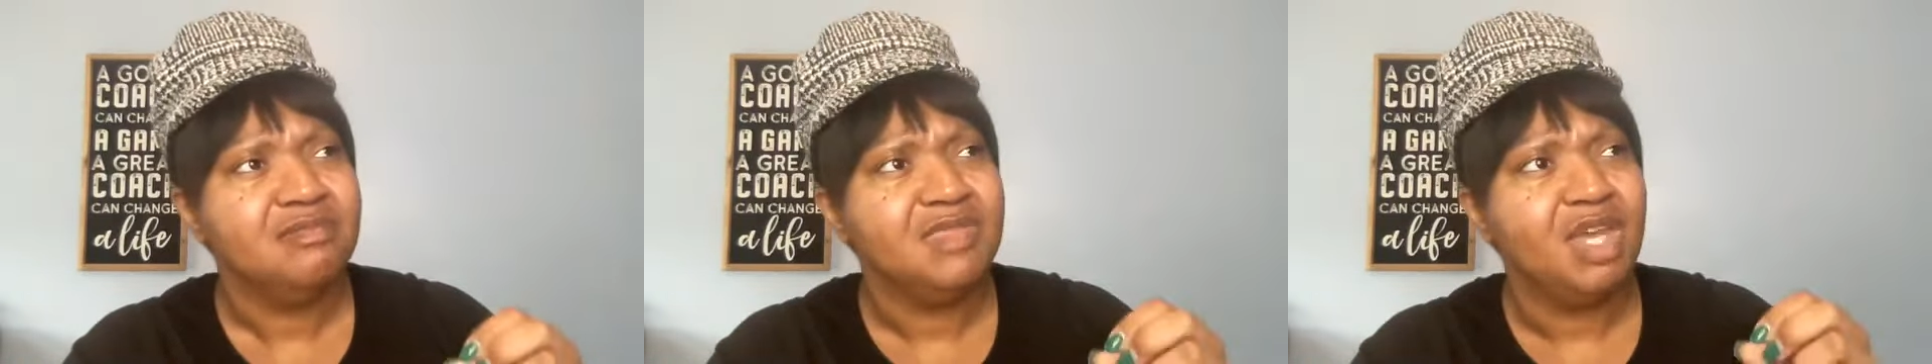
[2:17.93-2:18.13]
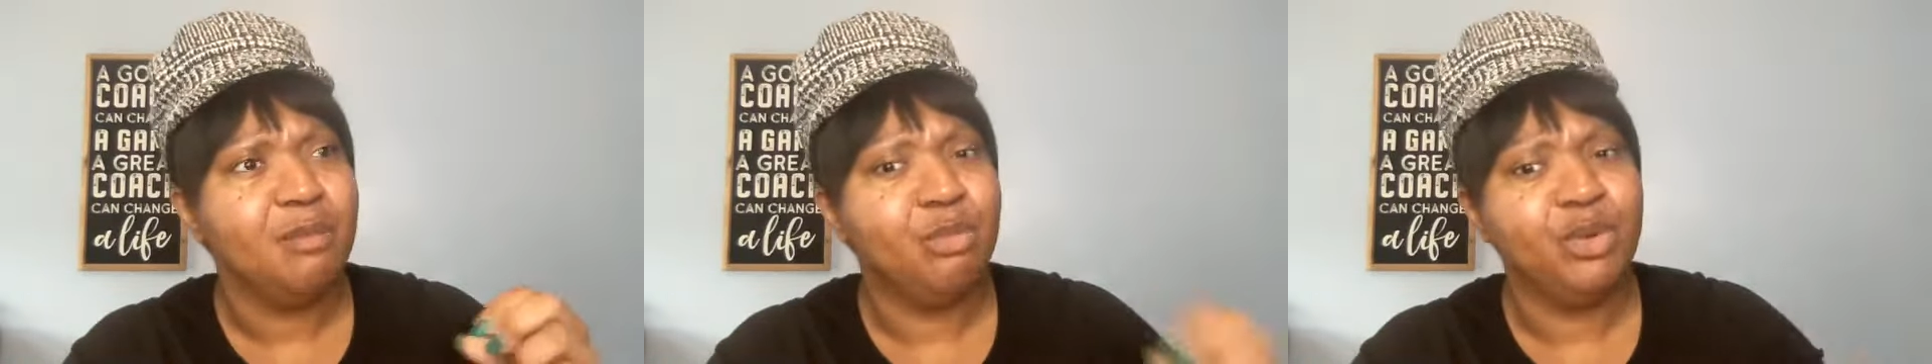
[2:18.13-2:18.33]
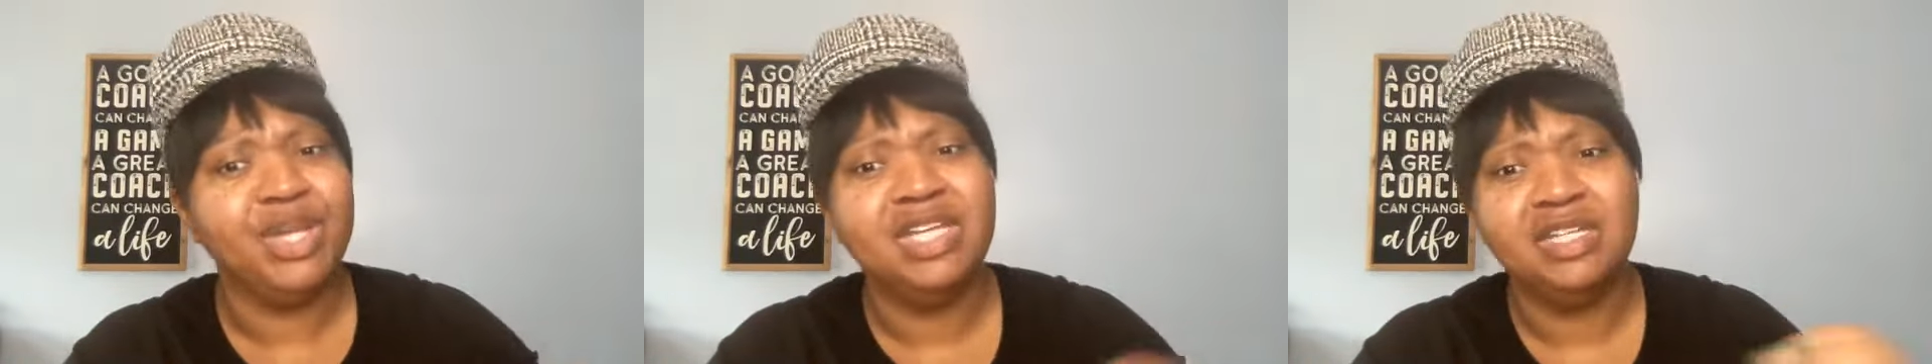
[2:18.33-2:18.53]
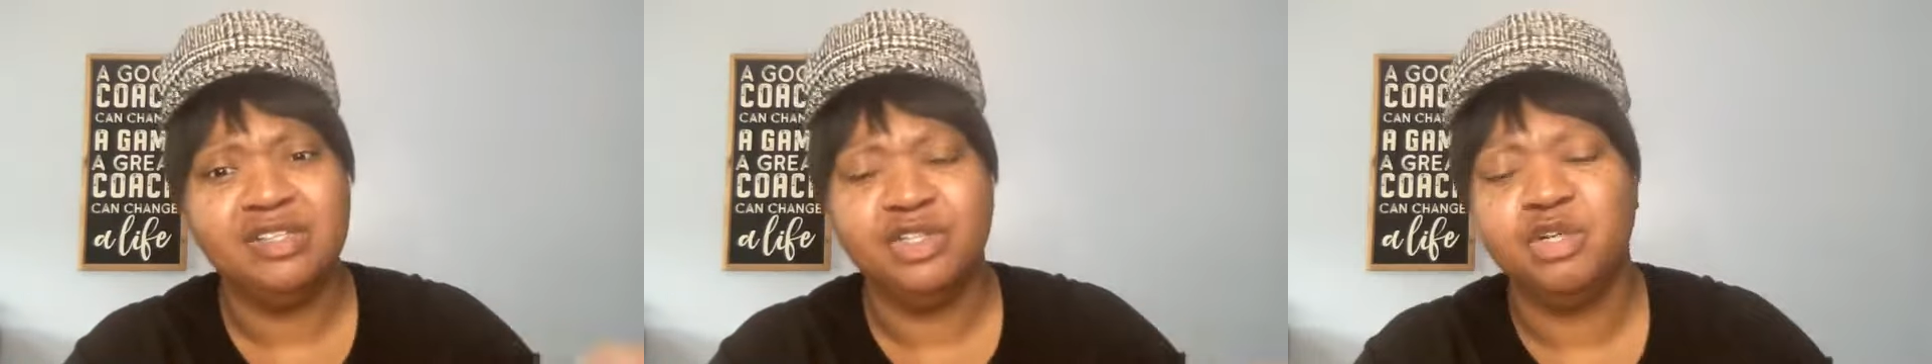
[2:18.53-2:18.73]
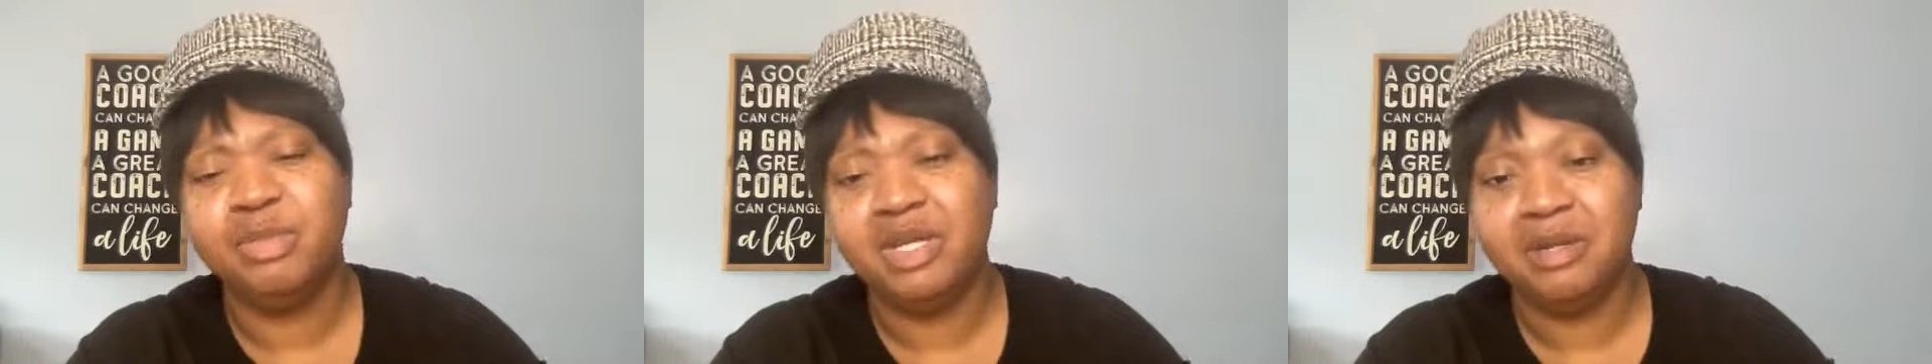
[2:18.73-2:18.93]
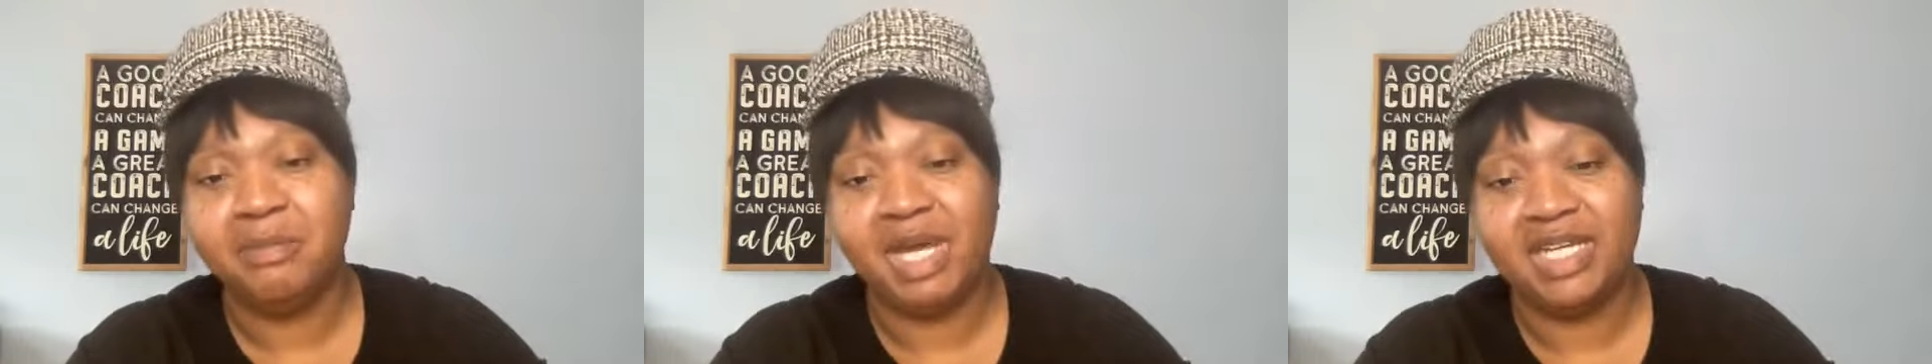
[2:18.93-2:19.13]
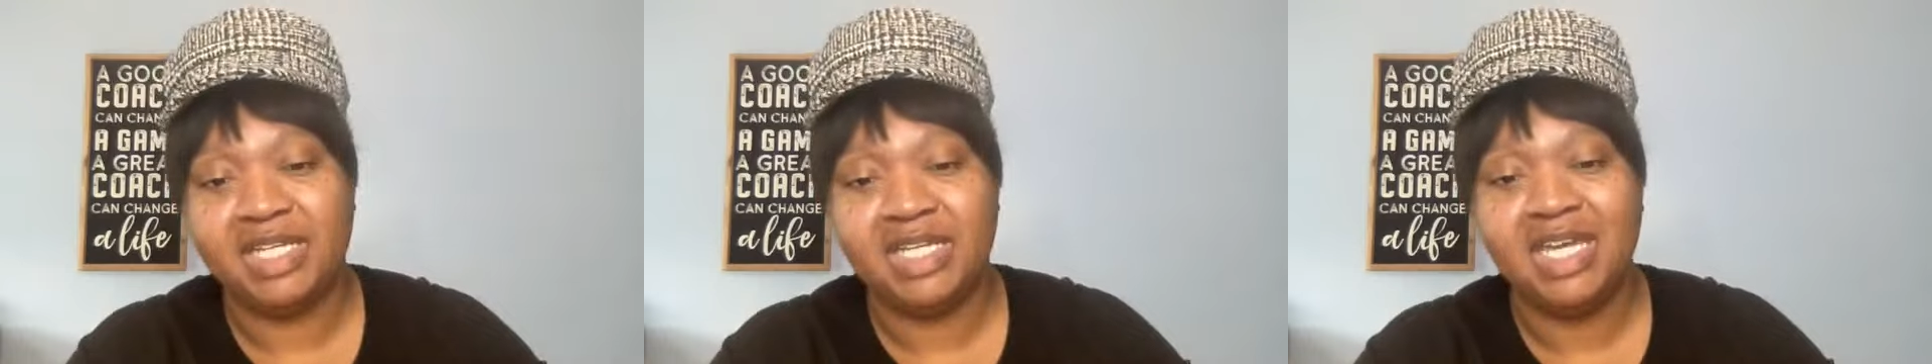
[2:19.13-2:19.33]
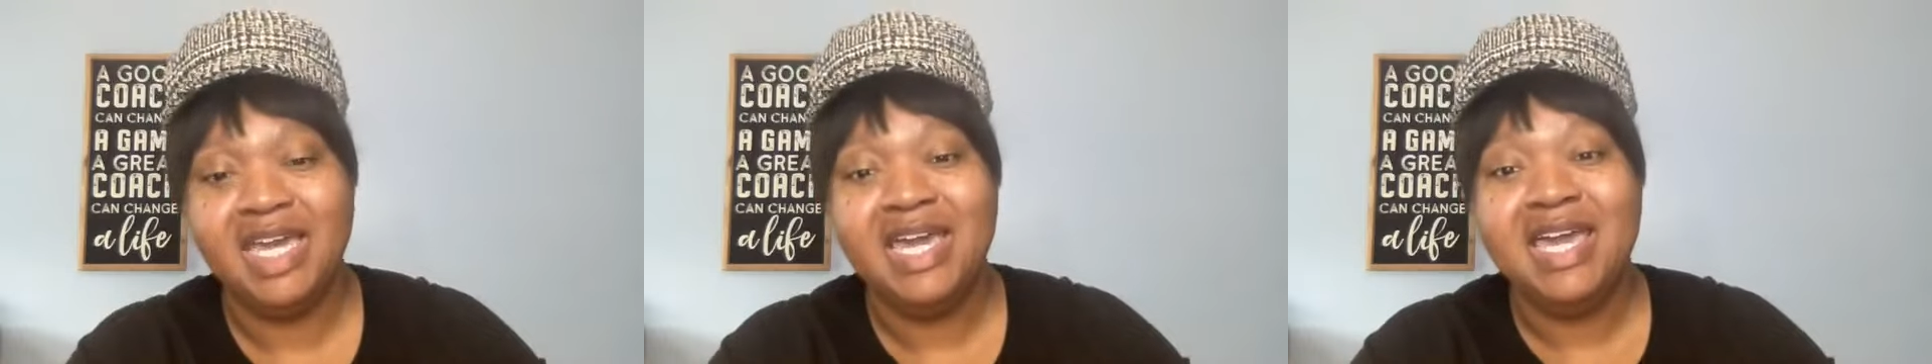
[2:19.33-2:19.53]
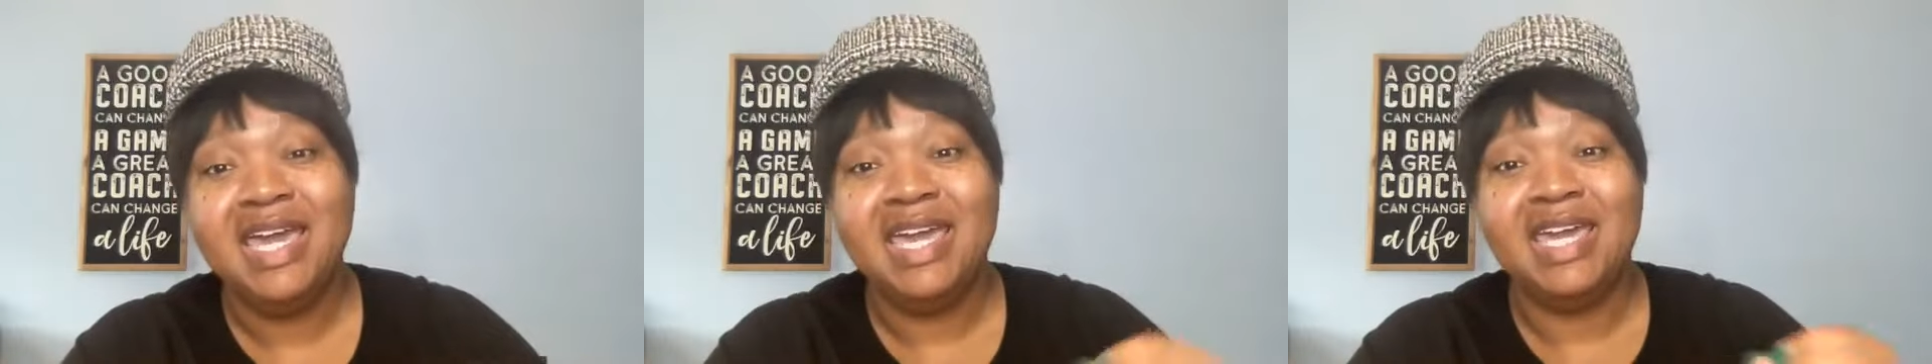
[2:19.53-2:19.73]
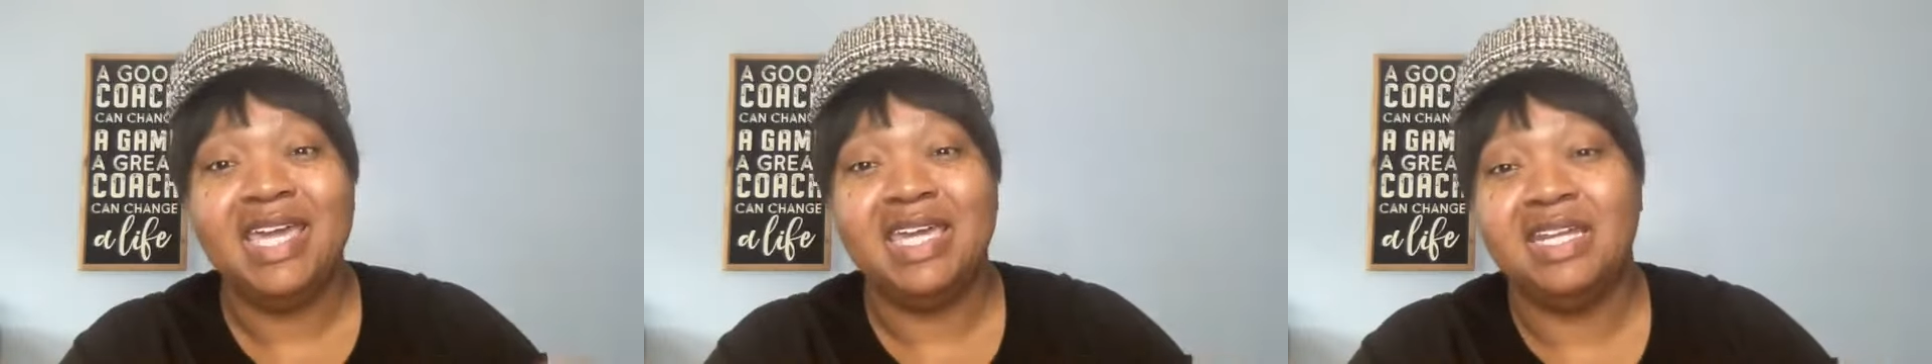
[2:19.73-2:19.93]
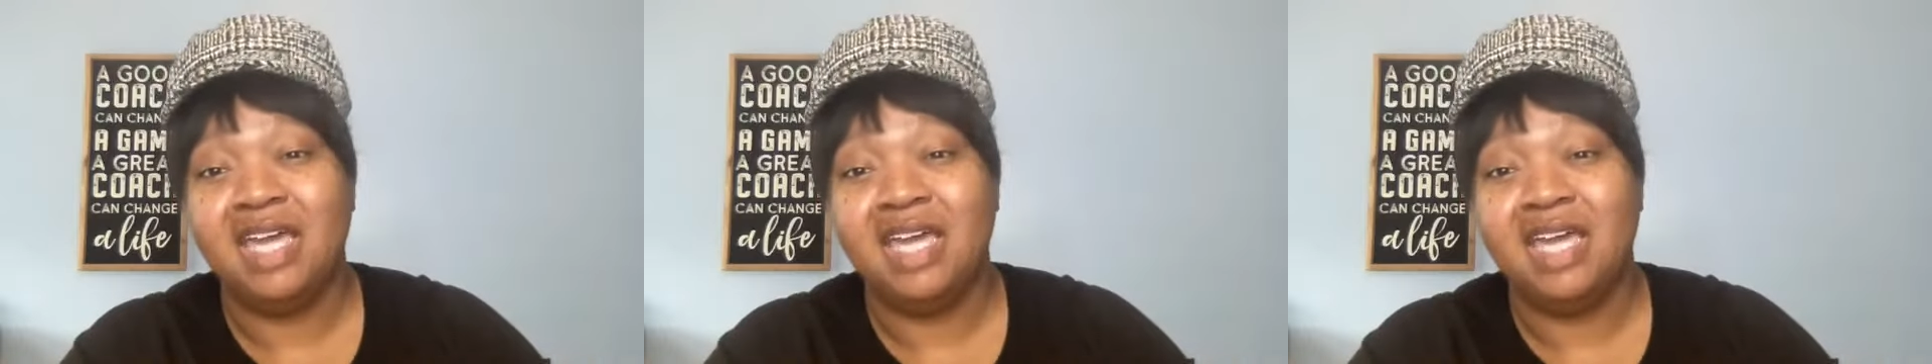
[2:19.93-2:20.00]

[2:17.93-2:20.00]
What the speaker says: bring in a little bit of money in